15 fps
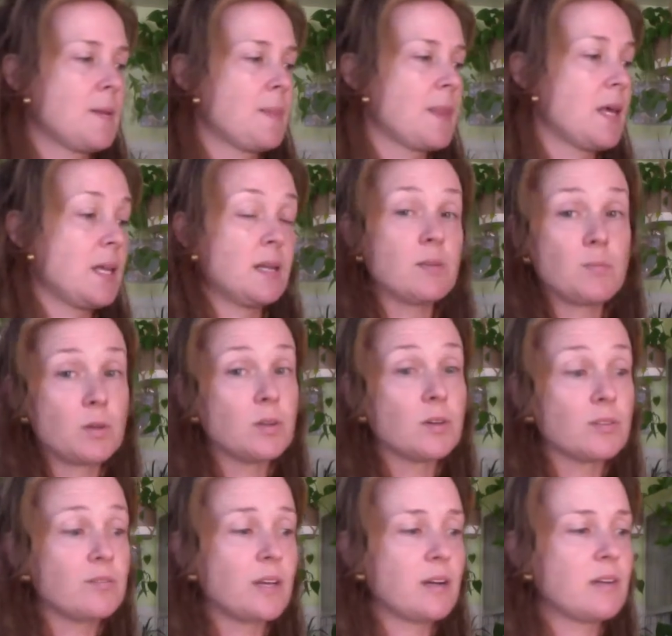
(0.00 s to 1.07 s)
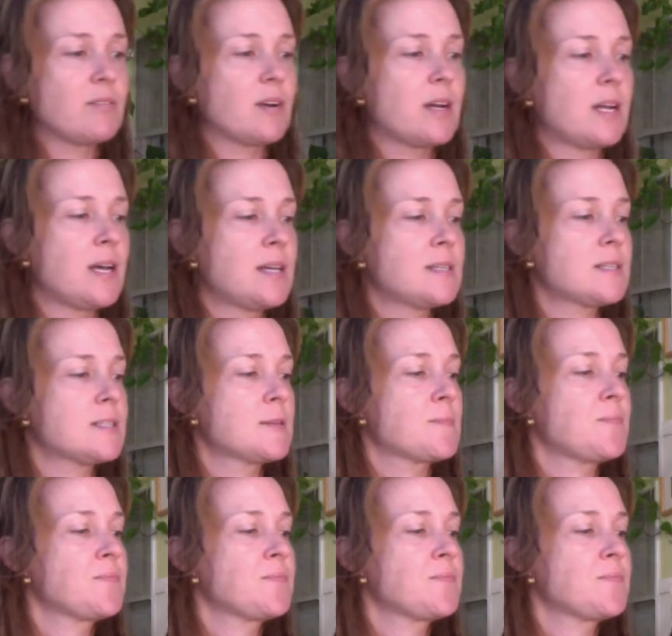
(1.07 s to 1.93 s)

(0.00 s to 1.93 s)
and it will look very, very nice.